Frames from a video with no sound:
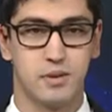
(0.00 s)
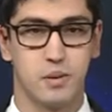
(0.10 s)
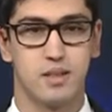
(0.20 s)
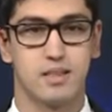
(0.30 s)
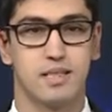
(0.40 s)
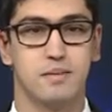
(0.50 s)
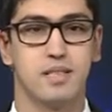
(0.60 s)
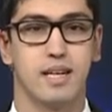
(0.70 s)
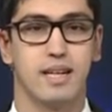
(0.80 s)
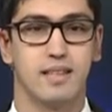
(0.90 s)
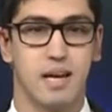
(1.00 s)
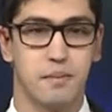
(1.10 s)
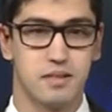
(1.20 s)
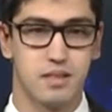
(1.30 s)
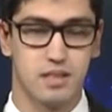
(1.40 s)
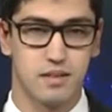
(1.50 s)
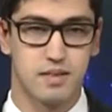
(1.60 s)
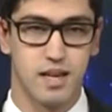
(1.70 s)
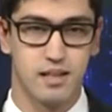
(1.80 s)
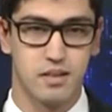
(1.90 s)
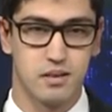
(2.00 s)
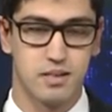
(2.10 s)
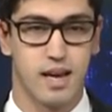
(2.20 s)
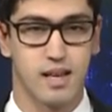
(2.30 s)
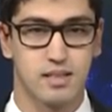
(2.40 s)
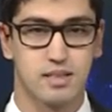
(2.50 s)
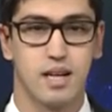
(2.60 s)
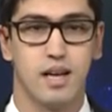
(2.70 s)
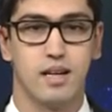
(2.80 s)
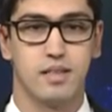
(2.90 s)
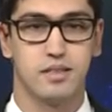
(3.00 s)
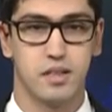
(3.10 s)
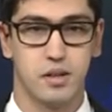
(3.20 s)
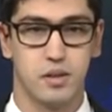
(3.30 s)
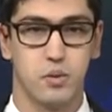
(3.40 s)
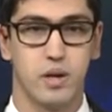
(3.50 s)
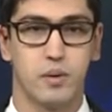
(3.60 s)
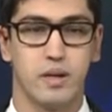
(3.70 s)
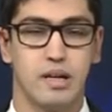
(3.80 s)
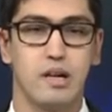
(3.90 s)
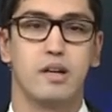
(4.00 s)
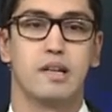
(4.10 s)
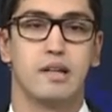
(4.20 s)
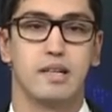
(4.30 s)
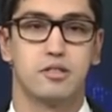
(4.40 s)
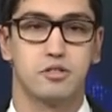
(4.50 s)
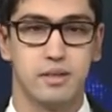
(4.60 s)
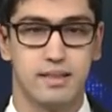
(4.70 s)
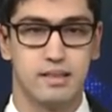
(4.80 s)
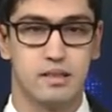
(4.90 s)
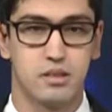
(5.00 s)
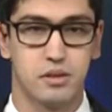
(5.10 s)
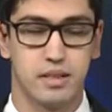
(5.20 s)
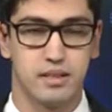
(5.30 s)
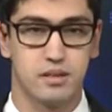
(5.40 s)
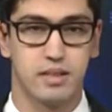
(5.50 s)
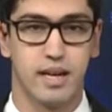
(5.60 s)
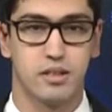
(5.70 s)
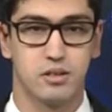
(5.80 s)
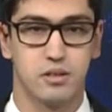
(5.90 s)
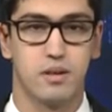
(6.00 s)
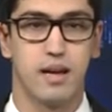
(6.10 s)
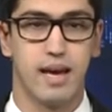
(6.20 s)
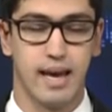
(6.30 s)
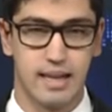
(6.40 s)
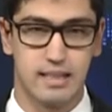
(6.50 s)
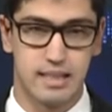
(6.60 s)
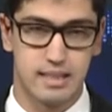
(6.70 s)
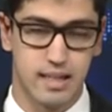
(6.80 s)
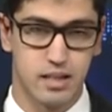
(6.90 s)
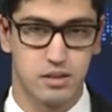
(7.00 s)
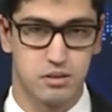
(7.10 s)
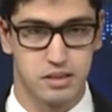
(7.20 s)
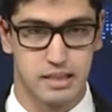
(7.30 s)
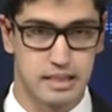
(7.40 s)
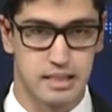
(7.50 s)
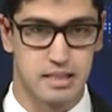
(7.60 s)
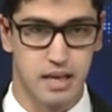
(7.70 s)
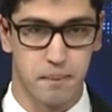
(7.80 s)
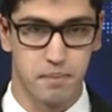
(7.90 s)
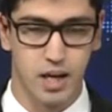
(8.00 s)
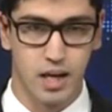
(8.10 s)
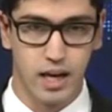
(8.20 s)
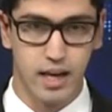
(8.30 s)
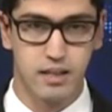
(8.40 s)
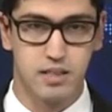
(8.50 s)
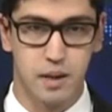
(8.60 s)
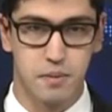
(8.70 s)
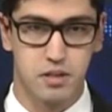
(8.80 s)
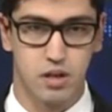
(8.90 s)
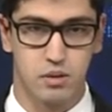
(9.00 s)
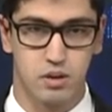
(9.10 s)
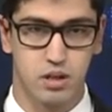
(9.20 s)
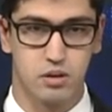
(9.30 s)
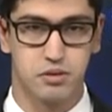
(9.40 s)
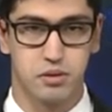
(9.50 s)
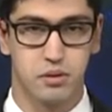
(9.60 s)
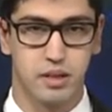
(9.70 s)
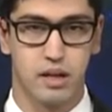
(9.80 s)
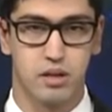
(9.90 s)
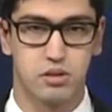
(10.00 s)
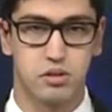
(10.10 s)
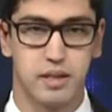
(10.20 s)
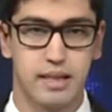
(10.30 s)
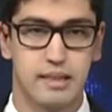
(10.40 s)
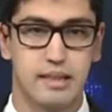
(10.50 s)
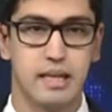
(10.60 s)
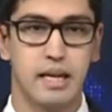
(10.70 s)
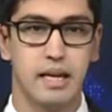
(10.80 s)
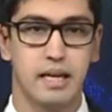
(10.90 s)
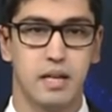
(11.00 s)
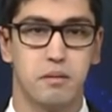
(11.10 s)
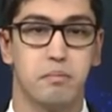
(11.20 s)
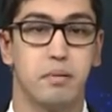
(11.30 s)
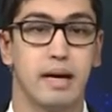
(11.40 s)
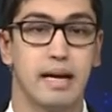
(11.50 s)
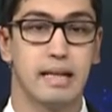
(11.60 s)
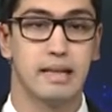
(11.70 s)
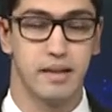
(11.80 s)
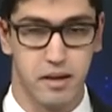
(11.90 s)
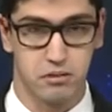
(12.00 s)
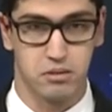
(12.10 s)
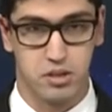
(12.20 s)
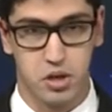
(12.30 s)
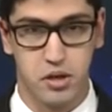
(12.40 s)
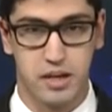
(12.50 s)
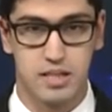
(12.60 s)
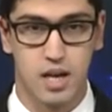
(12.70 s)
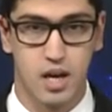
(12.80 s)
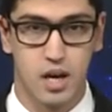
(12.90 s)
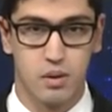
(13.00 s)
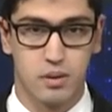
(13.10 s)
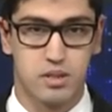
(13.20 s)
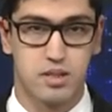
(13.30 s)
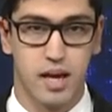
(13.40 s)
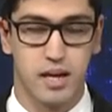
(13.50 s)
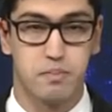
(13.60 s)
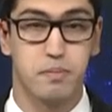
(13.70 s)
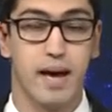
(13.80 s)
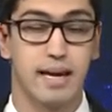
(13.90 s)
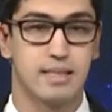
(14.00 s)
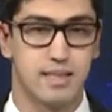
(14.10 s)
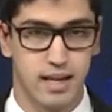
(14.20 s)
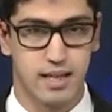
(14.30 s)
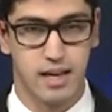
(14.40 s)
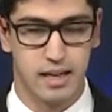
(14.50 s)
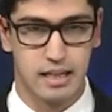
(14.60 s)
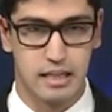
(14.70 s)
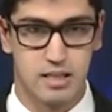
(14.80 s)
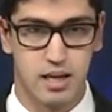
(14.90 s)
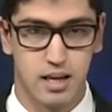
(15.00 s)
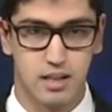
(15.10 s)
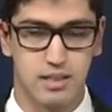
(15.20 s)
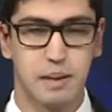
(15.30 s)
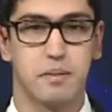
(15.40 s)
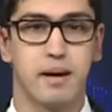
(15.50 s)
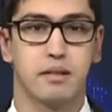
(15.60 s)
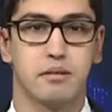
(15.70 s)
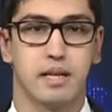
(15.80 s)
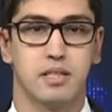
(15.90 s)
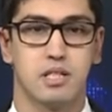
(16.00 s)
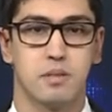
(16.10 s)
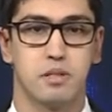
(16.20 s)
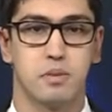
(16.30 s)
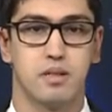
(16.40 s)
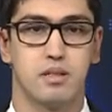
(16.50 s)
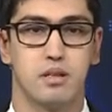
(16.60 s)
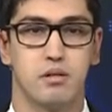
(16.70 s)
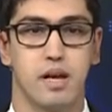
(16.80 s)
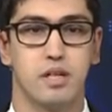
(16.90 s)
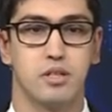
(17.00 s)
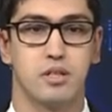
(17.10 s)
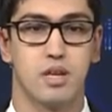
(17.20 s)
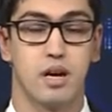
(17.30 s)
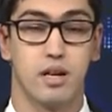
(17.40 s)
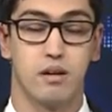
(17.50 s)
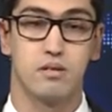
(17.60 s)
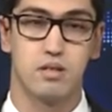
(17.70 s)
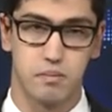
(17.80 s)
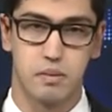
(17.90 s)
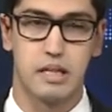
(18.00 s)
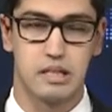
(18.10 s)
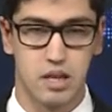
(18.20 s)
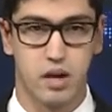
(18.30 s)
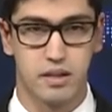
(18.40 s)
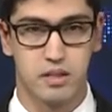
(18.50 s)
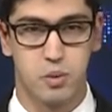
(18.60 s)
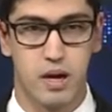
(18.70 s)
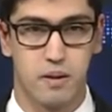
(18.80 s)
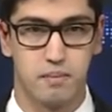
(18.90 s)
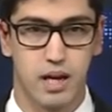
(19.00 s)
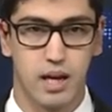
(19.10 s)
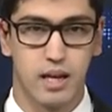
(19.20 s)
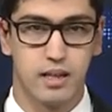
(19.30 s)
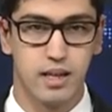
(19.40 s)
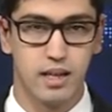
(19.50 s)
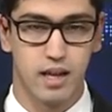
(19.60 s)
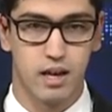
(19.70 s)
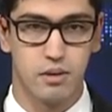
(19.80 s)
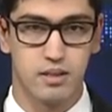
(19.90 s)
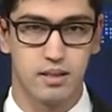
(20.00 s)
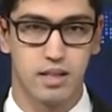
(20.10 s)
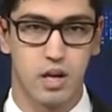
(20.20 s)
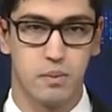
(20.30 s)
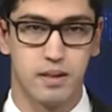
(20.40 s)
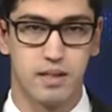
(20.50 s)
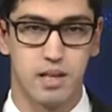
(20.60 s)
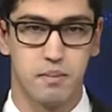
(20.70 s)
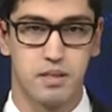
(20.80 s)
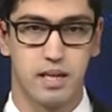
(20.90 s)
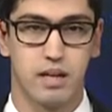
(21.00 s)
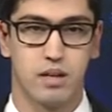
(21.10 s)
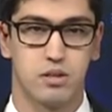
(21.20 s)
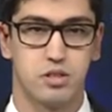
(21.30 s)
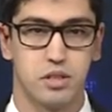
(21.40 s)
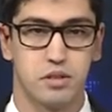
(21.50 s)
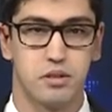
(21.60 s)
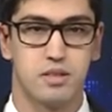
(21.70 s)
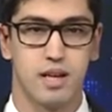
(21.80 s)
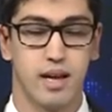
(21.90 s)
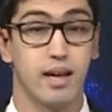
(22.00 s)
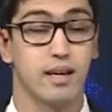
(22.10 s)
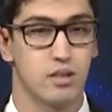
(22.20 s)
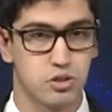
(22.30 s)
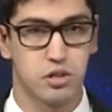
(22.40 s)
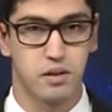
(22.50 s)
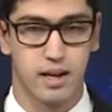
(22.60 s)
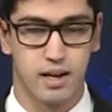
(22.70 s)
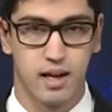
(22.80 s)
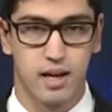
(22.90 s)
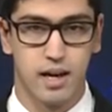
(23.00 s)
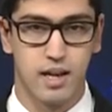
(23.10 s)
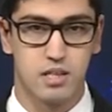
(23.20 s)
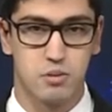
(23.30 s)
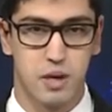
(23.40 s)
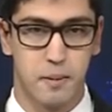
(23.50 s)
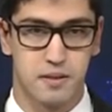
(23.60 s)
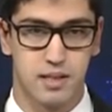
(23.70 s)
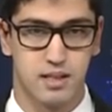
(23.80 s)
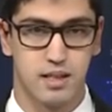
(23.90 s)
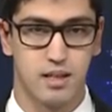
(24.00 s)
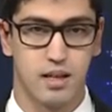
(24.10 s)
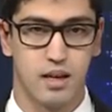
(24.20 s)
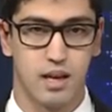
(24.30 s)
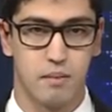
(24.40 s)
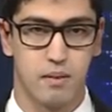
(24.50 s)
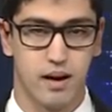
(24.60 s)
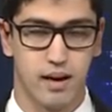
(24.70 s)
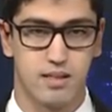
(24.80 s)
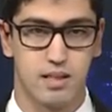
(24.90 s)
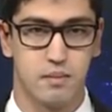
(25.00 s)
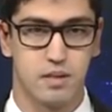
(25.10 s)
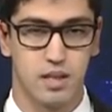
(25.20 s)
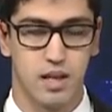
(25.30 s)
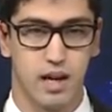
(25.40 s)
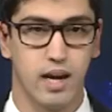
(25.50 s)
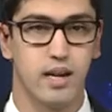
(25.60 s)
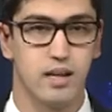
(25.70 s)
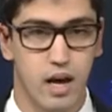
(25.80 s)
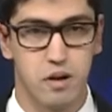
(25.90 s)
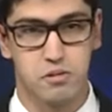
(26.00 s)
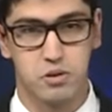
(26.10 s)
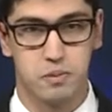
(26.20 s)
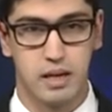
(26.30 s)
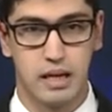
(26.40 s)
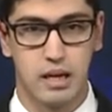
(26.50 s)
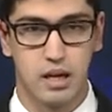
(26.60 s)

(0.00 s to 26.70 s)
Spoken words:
welcome to another episode of Dzairnews Guest, a show where we highlight trending stories on the national and international scenes. In this episode we'll go through the Algerian-Kenyan bilateral ties which date back decades. Diplomatic relations between the two nations are known to be solid as well. Kenya recently opened its embassy in Algiers, and Algeria is represented in Kenya by its embassy in Nairobi.